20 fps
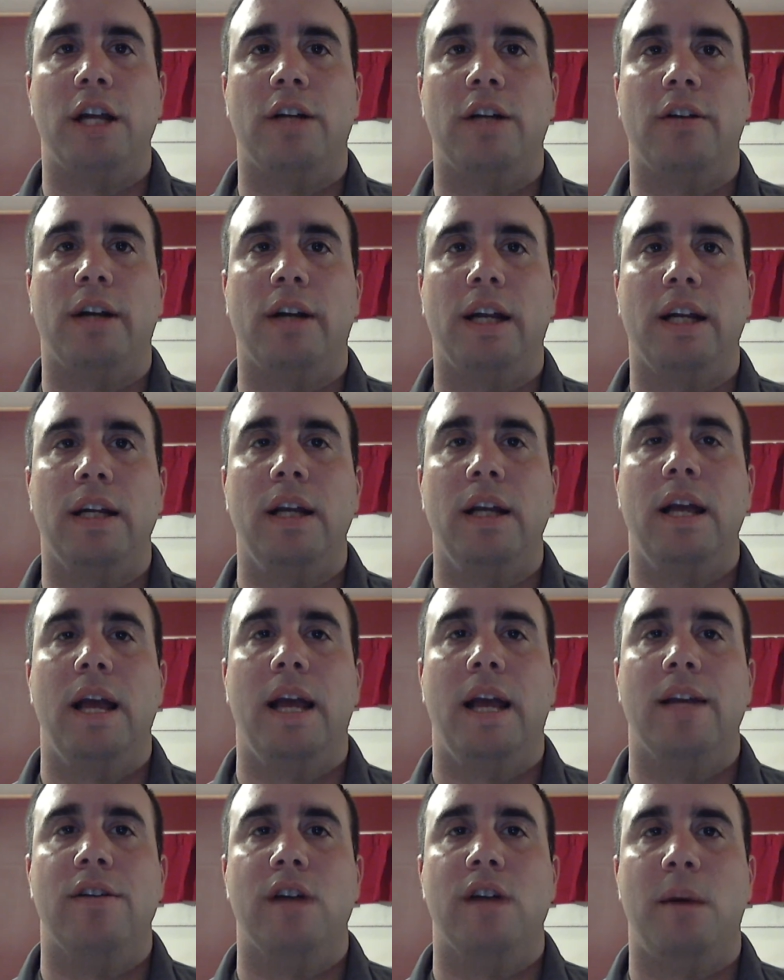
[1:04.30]
Green
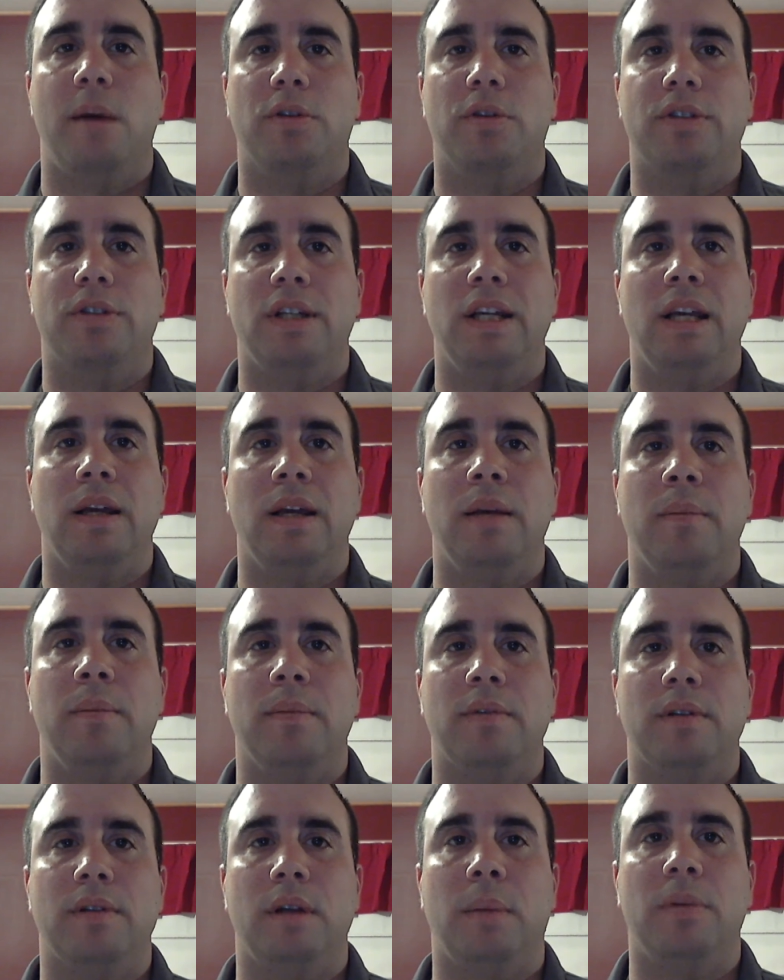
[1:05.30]
and double team him,
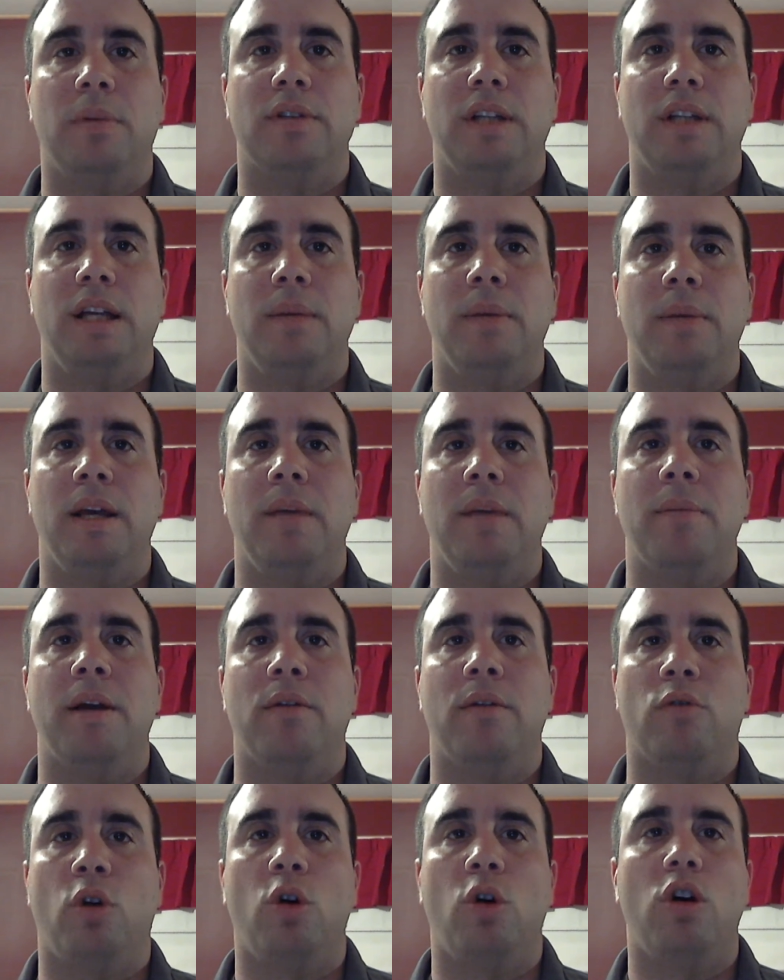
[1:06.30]
double team him
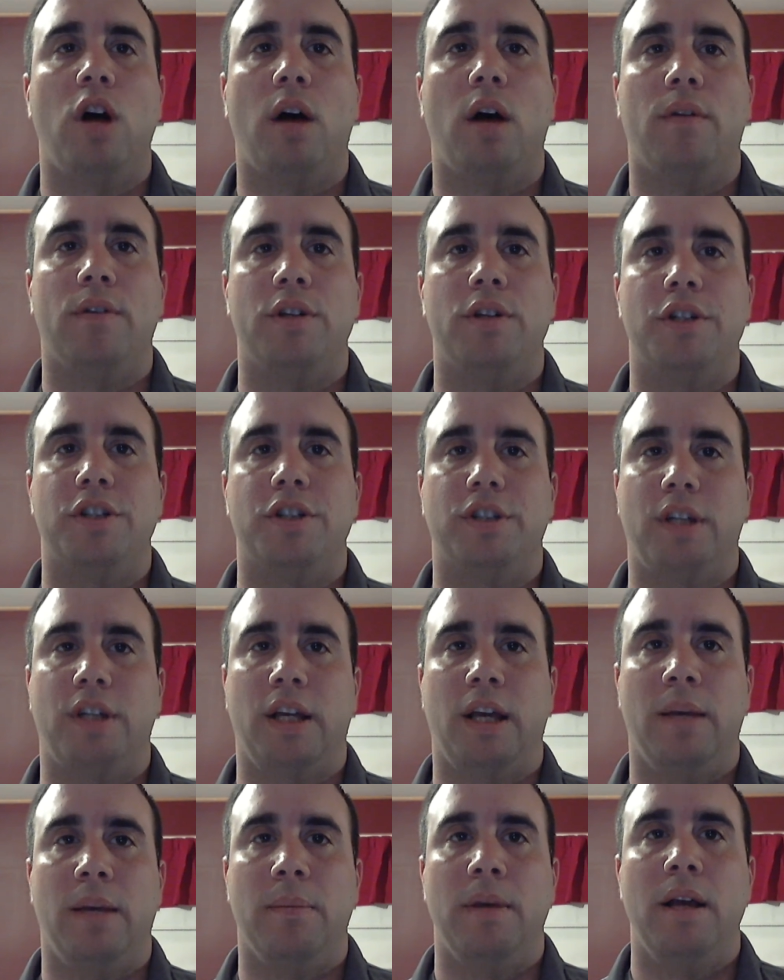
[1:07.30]
and roll coverages to
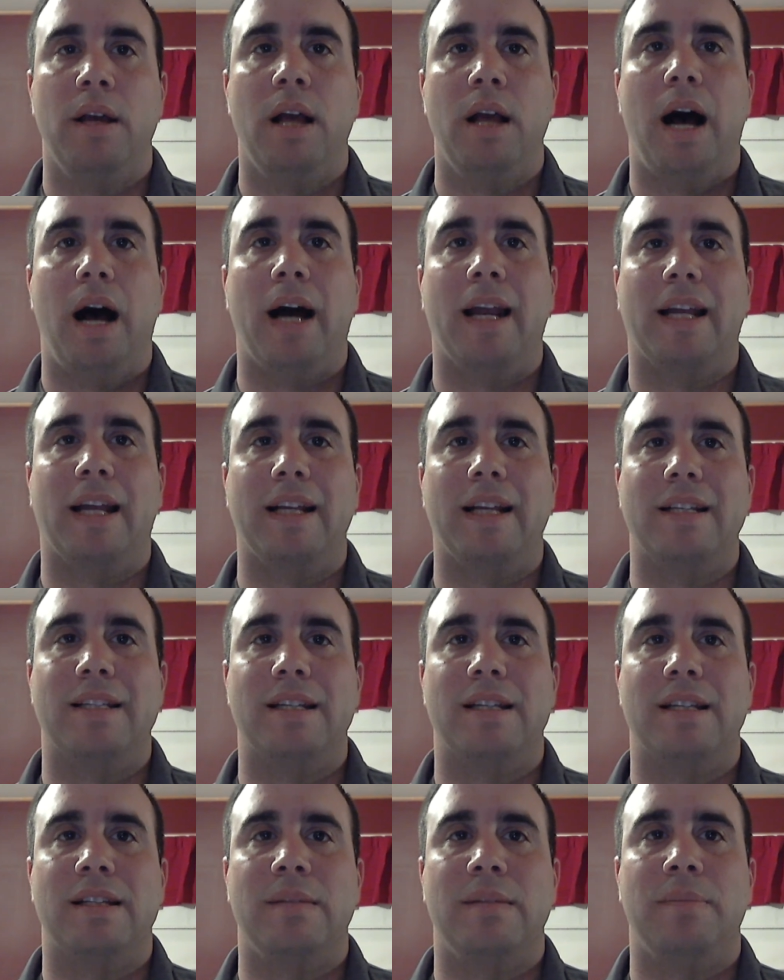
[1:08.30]
him on a
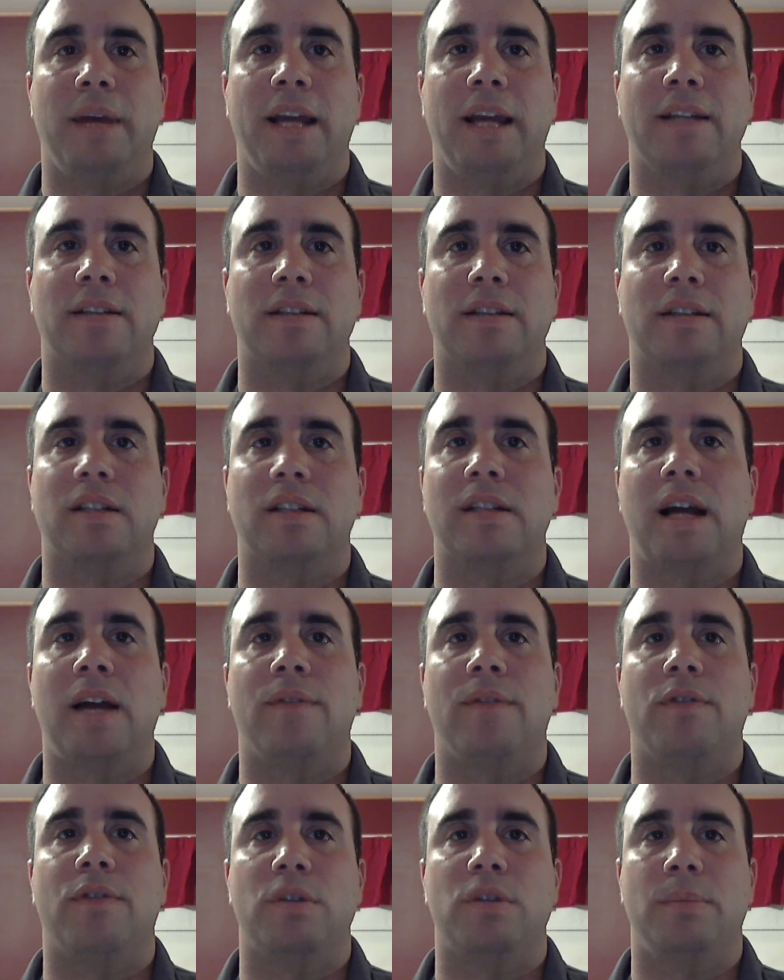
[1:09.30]
consistent basis because
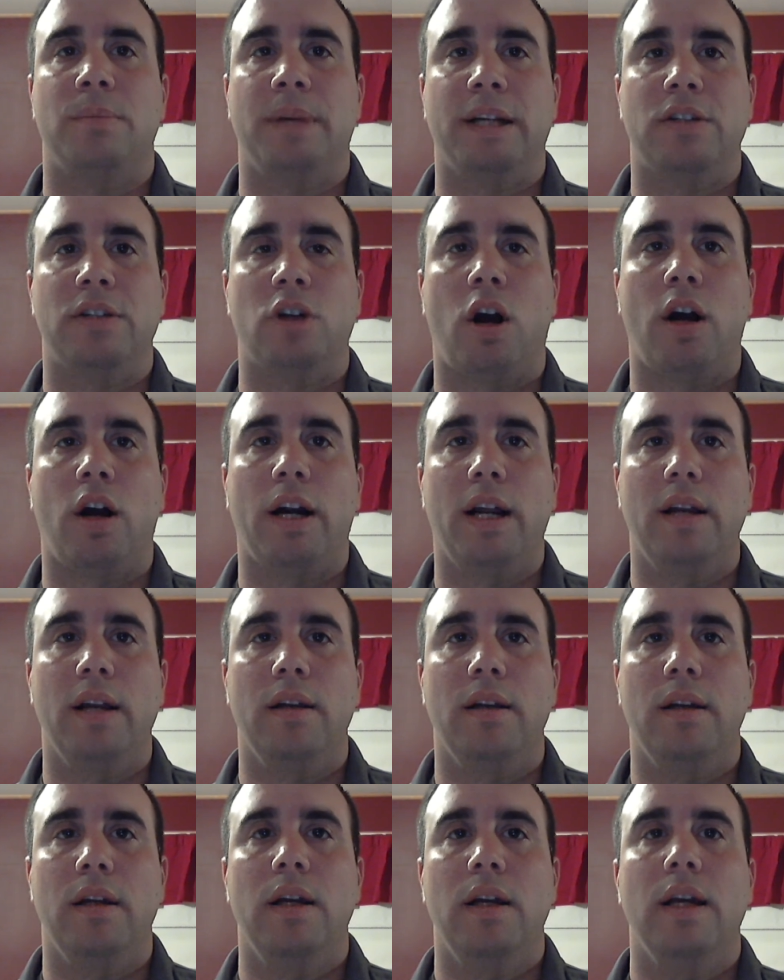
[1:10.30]
Eifert's a big
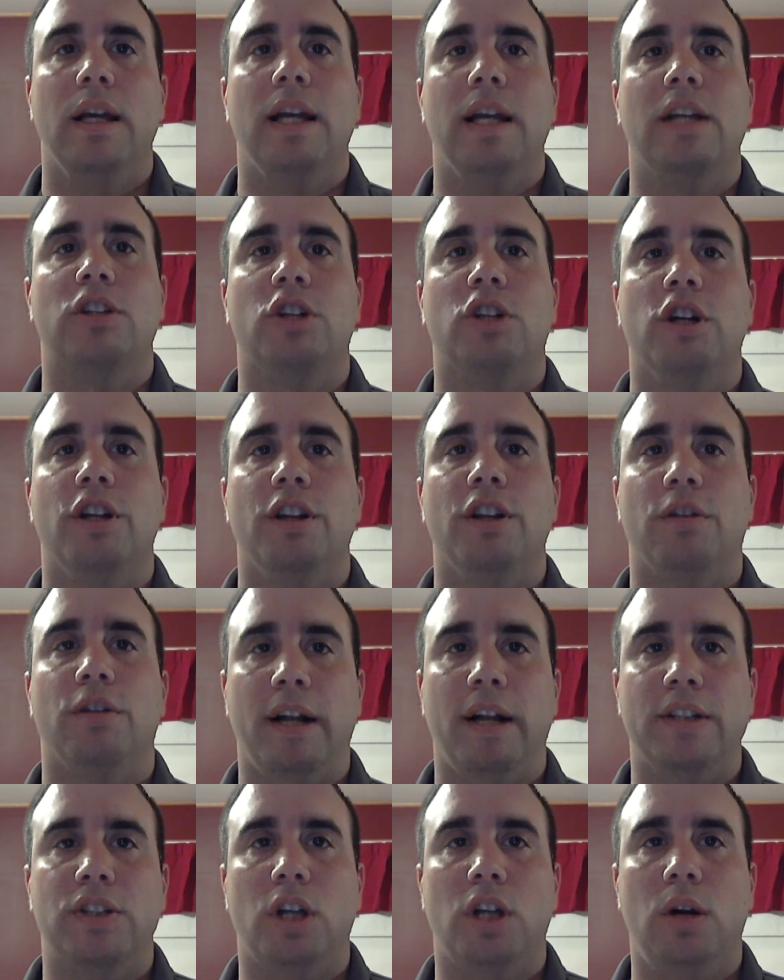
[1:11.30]
target. He's good in the
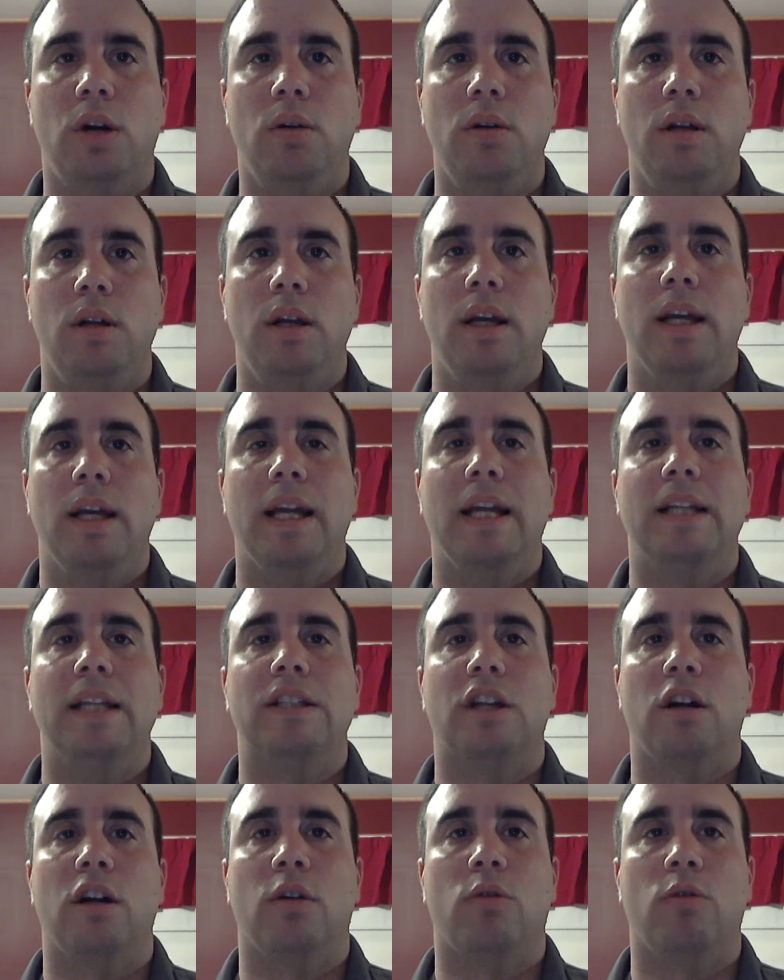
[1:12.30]
red zone. He's
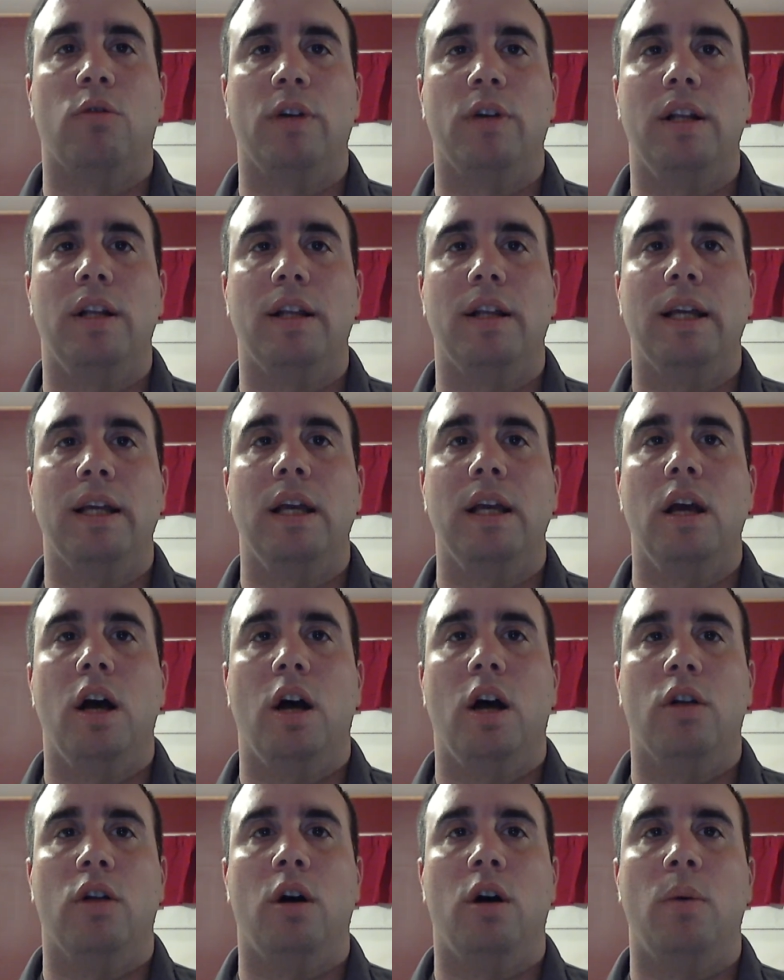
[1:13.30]
going to really,
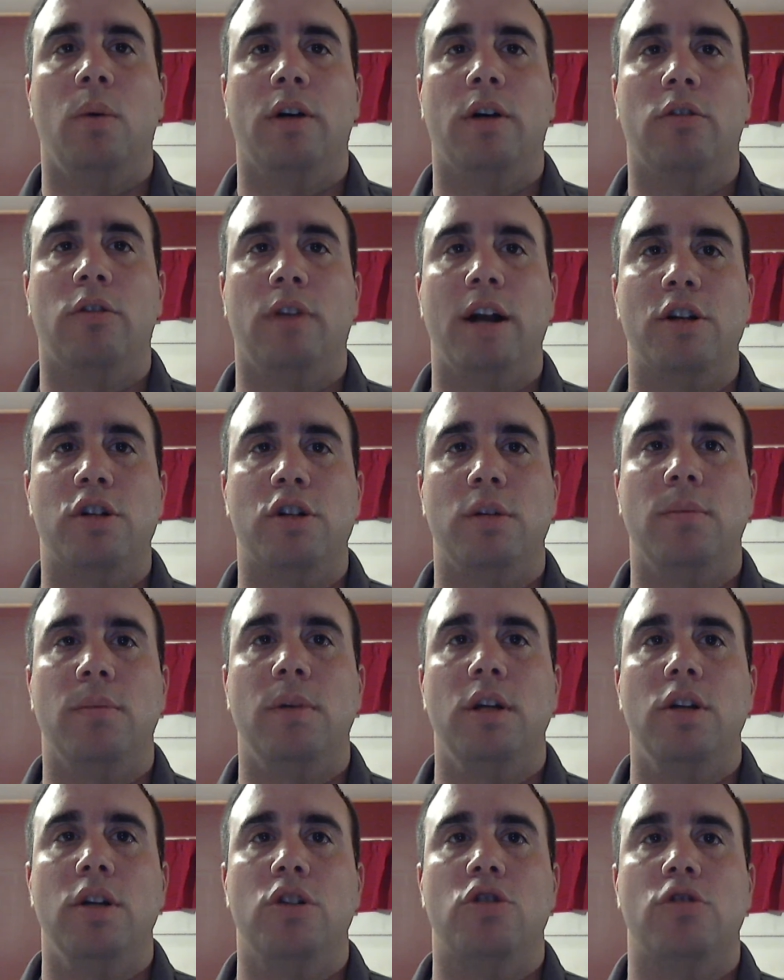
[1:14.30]
along with Gresham,
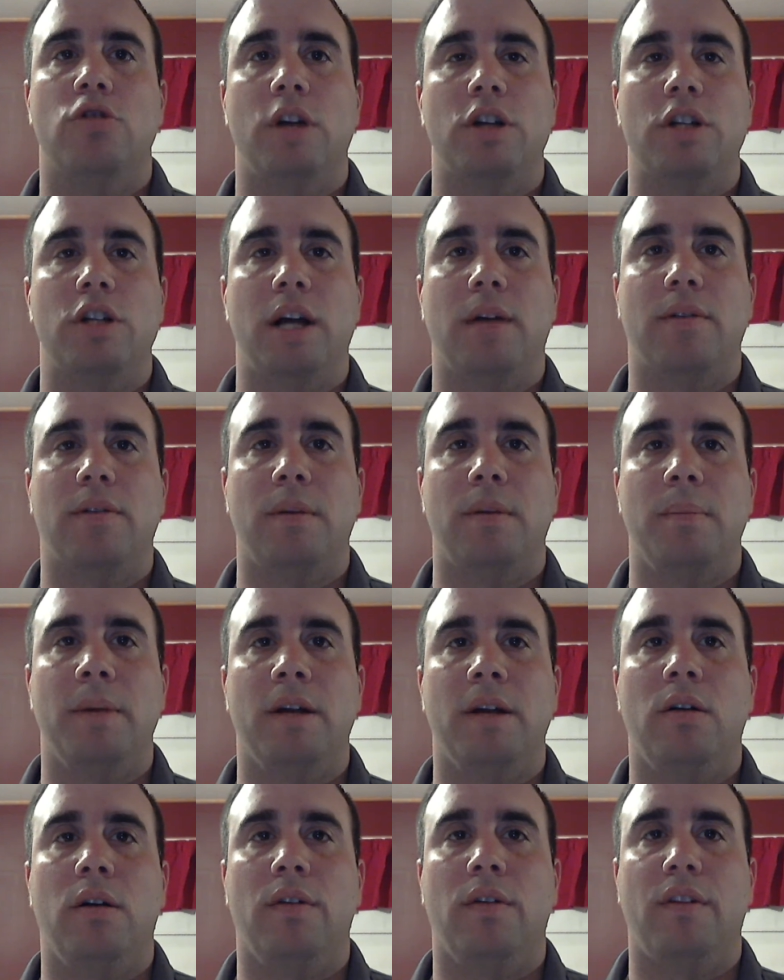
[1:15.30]
stretch out the
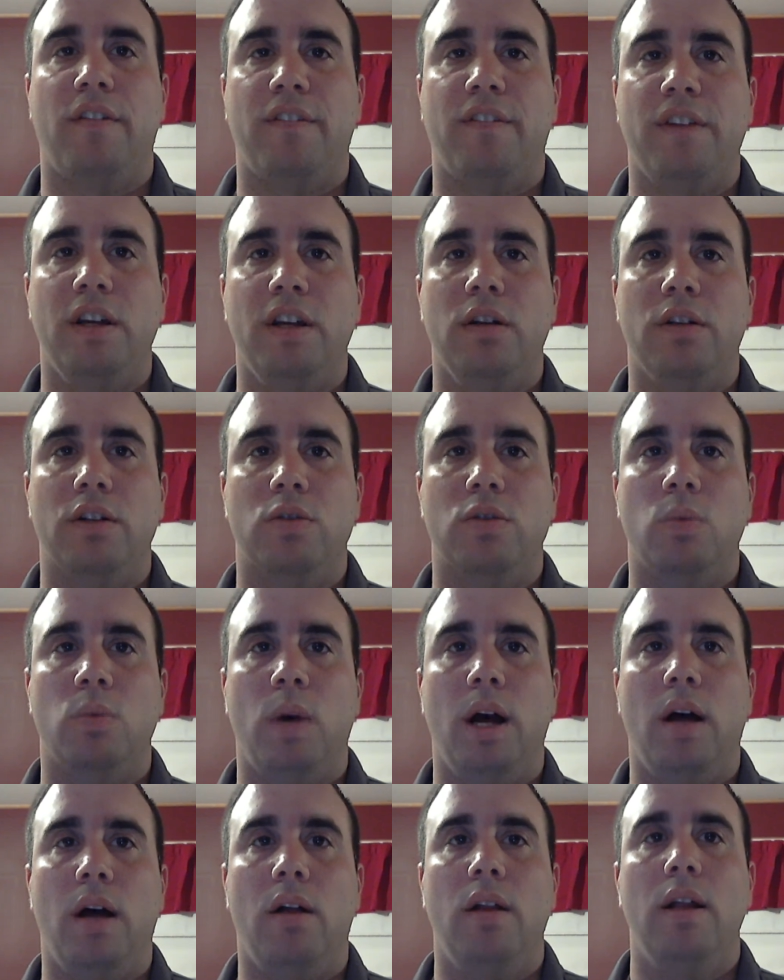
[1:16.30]
middle of the field as
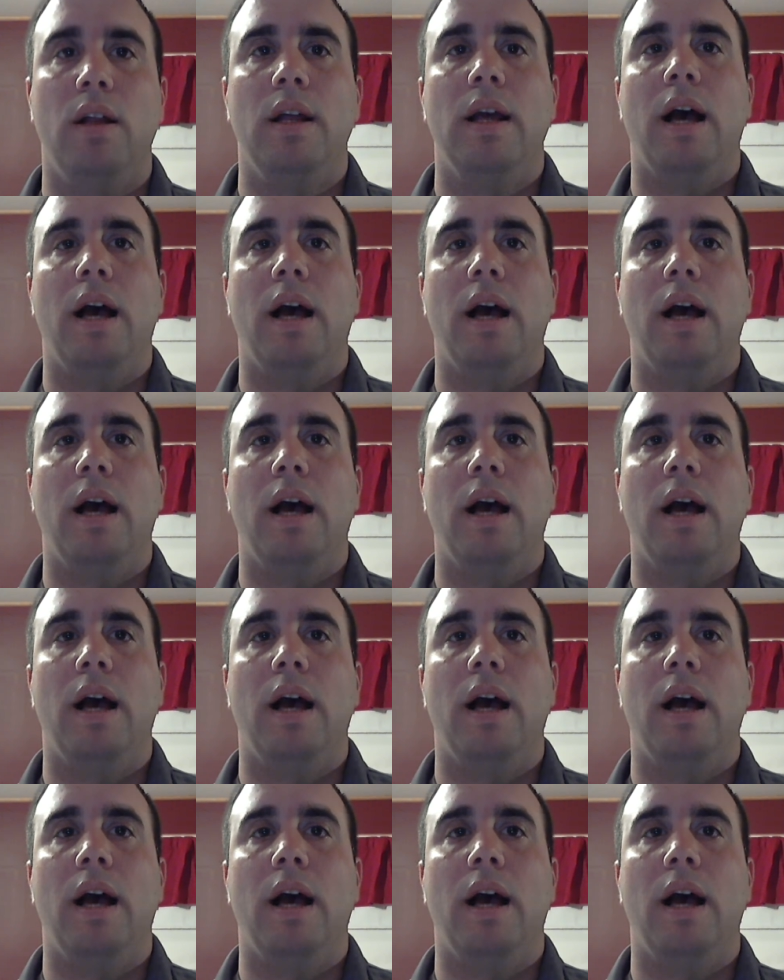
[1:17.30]
well.